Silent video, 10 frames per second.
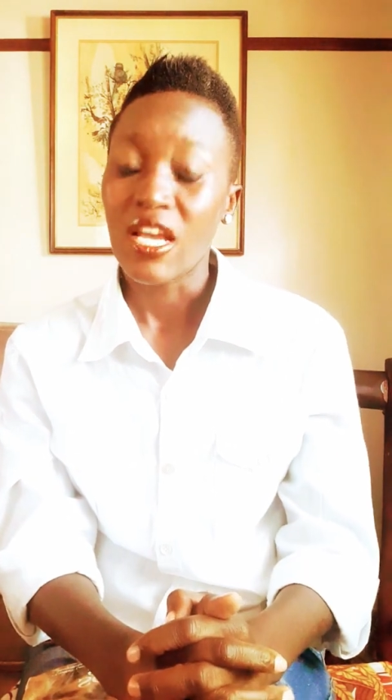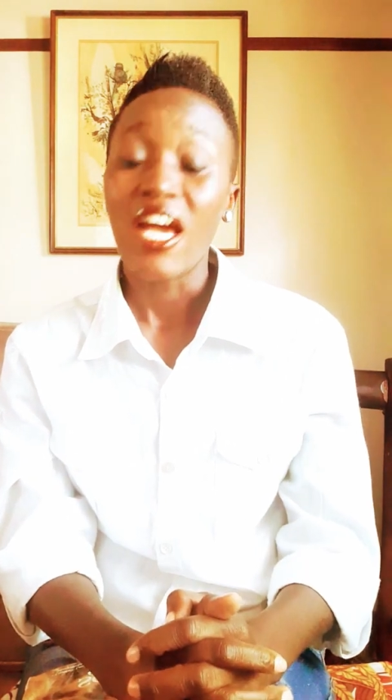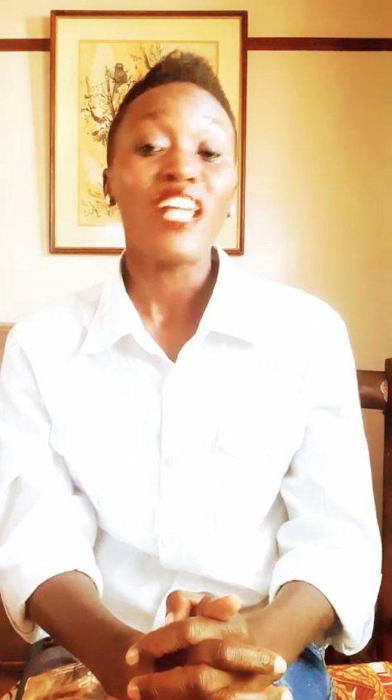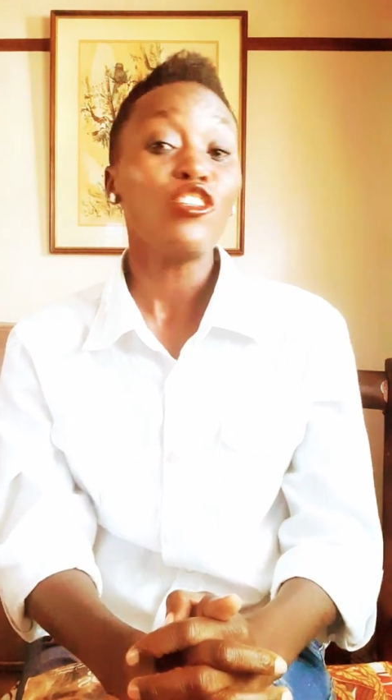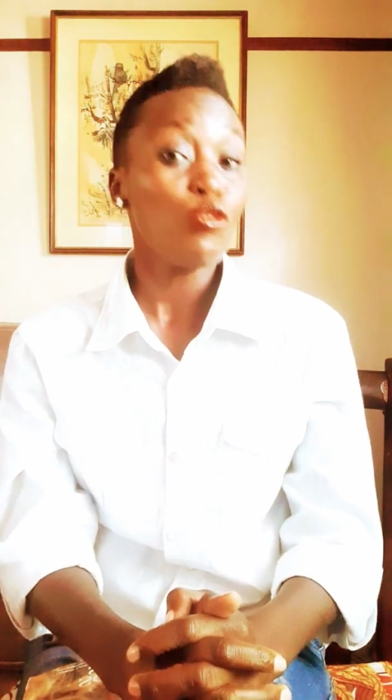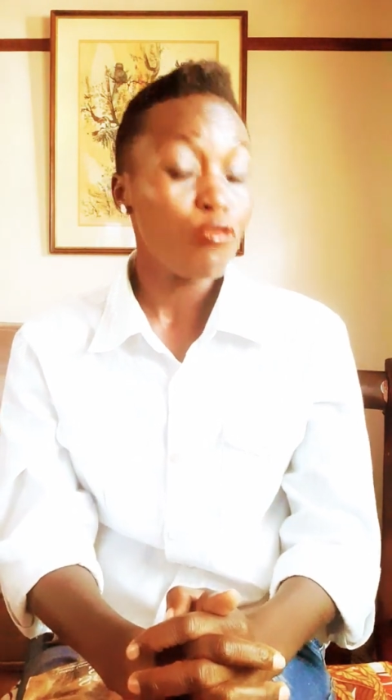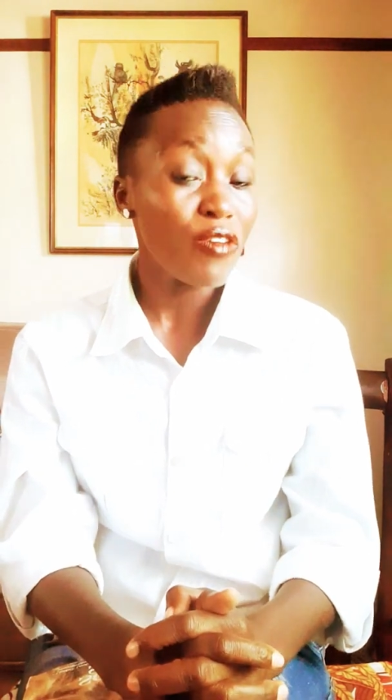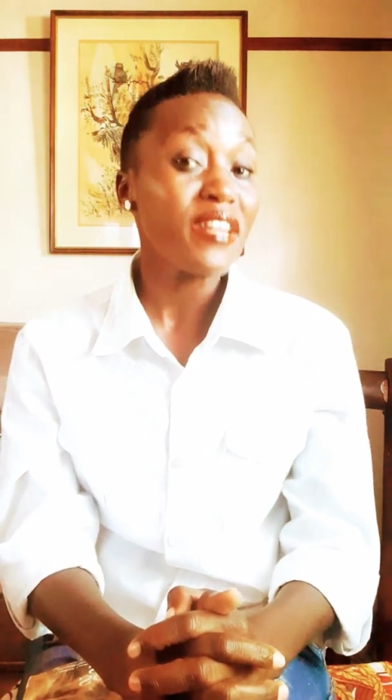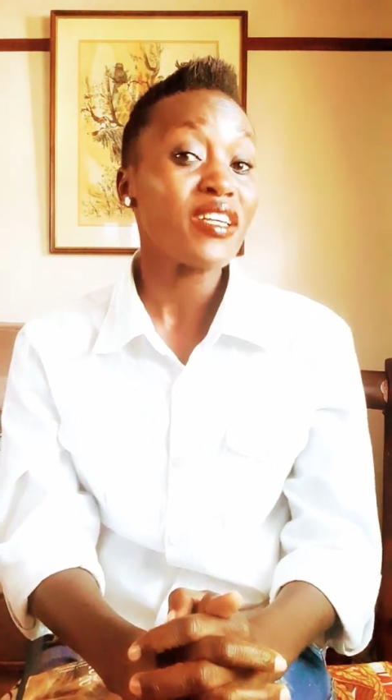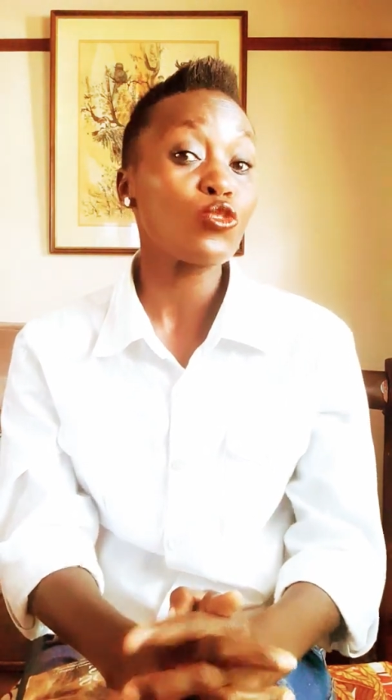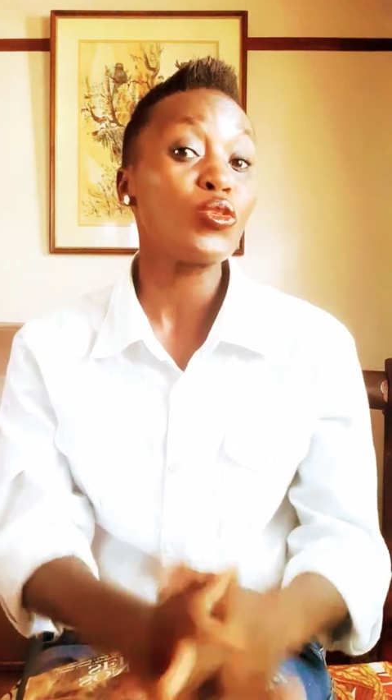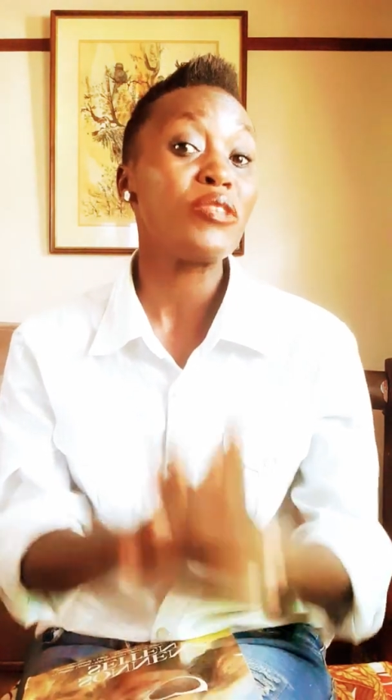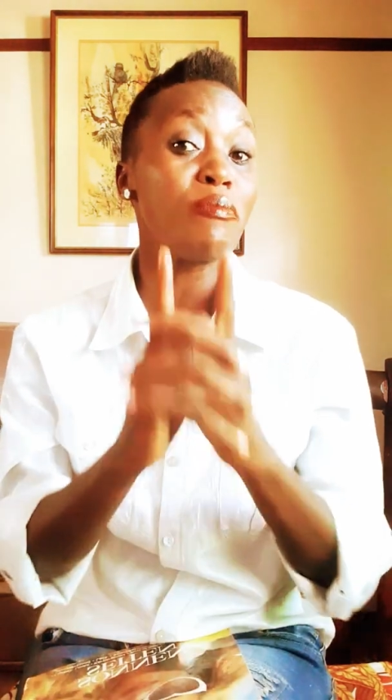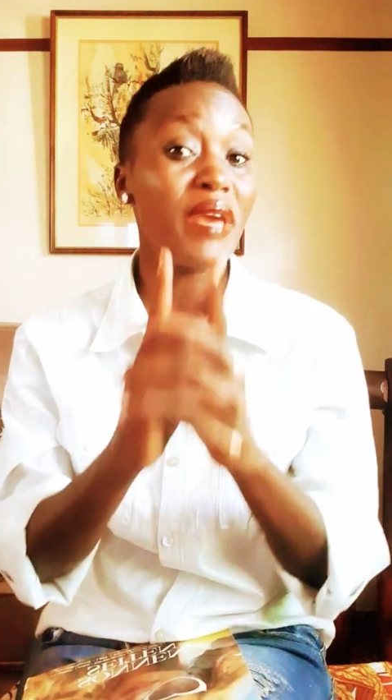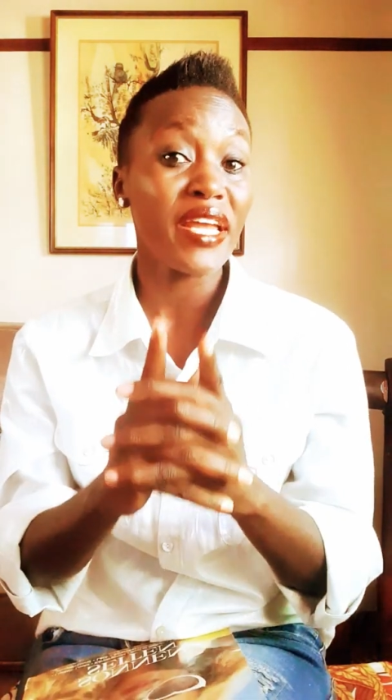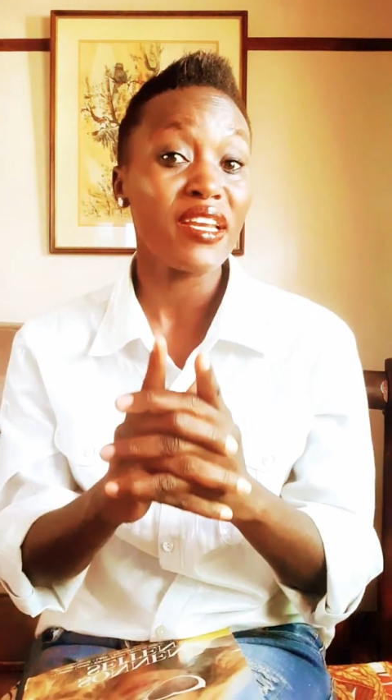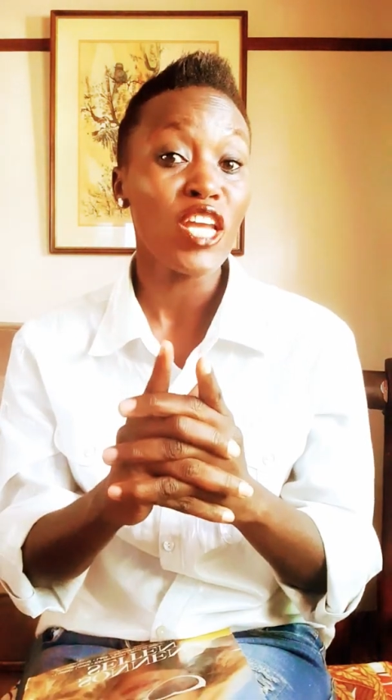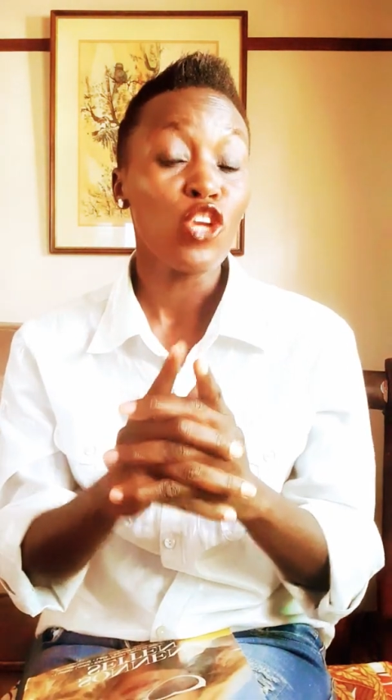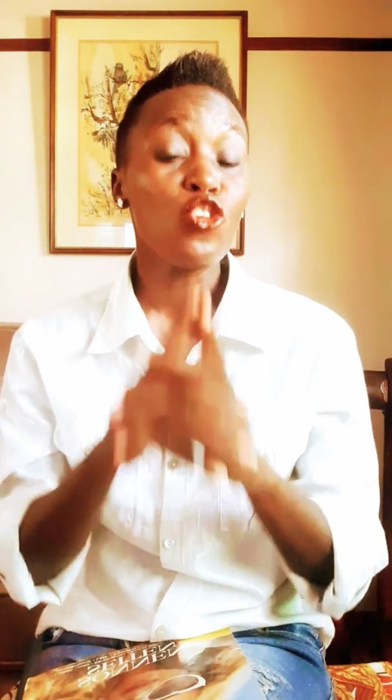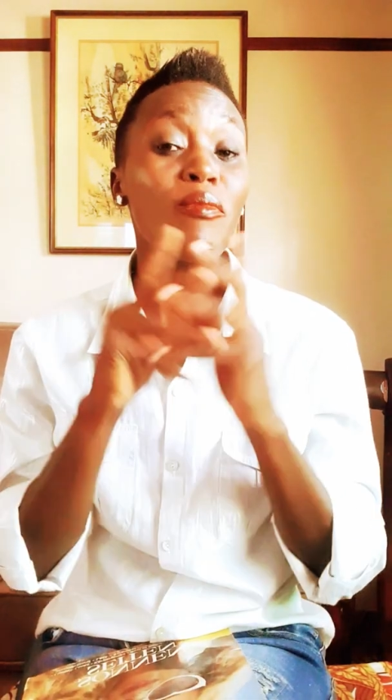And you find that with men,
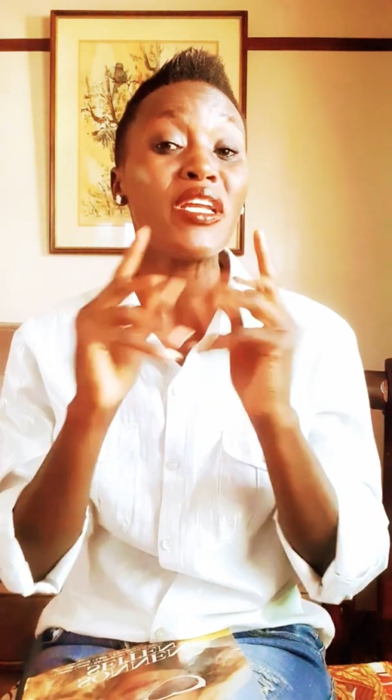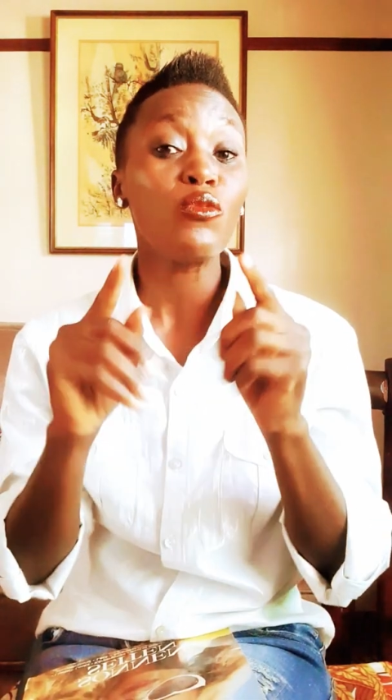normally